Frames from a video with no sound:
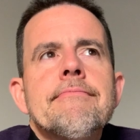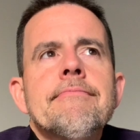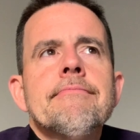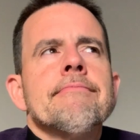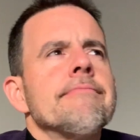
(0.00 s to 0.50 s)

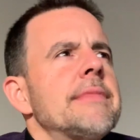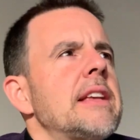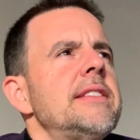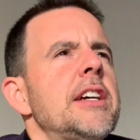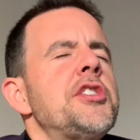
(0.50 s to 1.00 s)
of that.
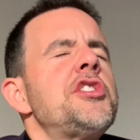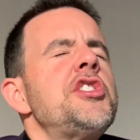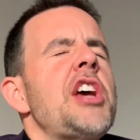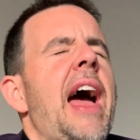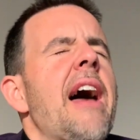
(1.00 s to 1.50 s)
Such
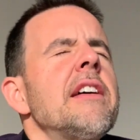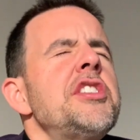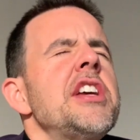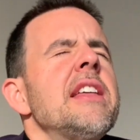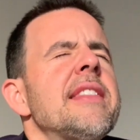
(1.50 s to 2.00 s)

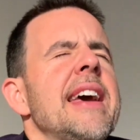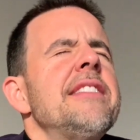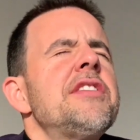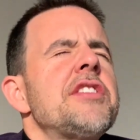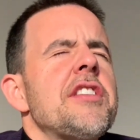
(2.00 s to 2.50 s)
challenging
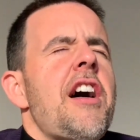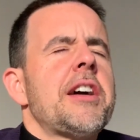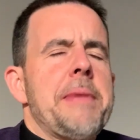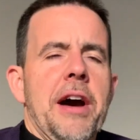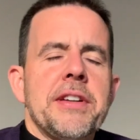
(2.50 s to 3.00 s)
things to talk
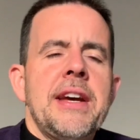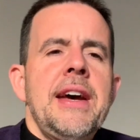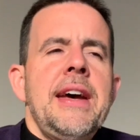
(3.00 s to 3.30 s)
about